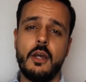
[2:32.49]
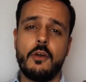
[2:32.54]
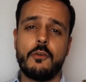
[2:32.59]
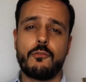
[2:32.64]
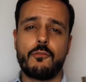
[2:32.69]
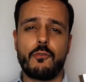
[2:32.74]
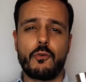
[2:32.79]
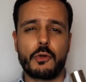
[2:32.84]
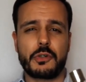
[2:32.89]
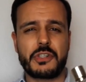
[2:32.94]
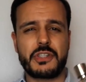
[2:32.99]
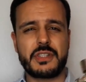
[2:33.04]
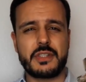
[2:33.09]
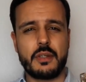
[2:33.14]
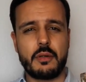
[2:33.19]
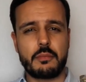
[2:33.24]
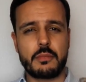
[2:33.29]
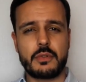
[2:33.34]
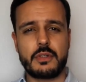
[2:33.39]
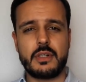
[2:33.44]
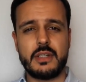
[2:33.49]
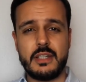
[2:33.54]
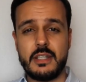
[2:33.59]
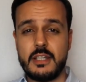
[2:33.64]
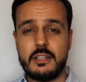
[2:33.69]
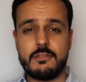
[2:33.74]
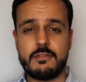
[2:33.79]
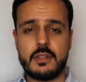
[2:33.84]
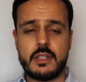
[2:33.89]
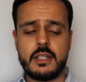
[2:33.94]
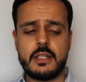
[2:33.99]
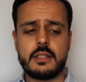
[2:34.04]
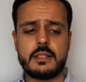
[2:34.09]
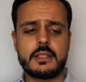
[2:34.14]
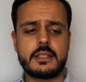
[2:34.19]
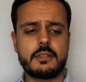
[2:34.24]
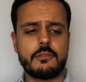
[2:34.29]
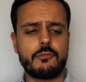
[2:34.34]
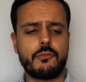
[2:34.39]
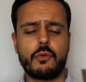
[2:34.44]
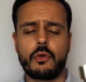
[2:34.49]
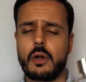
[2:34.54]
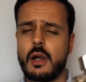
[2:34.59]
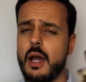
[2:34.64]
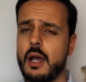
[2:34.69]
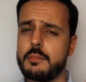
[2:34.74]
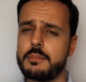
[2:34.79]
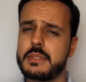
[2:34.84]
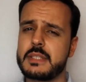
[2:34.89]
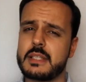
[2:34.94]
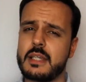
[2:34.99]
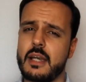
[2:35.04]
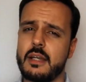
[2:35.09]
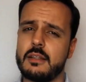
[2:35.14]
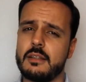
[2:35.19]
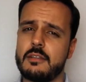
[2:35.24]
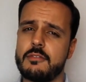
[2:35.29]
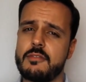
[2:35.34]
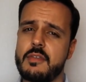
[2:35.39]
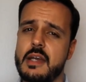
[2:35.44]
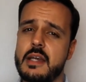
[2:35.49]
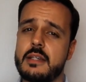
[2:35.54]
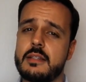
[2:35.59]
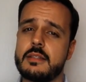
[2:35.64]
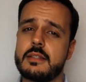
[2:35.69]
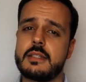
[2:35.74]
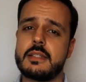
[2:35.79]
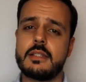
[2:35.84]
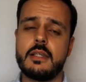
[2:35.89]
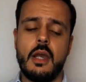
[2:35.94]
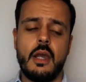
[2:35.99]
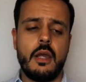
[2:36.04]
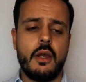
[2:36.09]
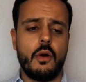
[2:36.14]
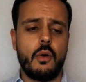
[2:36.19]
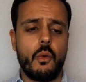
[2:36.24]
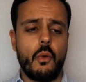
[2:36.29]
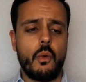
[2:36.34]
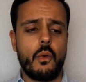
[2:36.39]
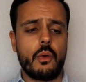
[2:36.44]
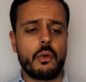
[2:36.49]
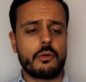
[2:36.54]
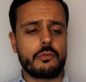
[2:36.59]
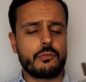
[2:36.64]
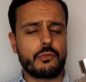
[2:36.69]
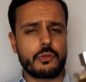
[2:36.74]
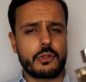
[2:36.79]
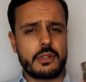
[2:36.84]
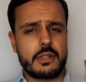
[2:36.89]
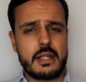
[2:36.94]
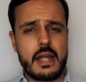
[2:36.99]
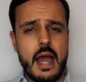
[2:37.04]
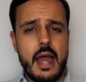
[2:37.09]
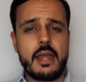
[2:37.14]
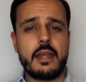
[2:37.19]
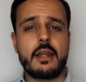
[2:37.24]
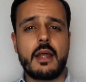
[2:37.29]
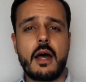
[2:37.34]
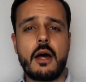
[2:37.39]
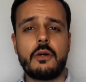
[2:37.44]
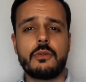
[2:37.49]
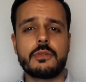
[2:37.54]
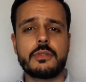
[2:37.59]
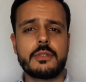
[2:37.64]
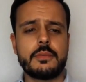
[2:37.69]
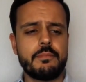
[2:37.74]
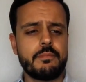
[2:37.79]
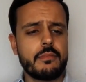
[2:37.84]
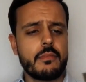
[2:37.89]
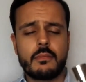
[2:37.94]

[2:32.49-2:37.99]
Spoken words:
for summer evenings, for upscale events, or for night out,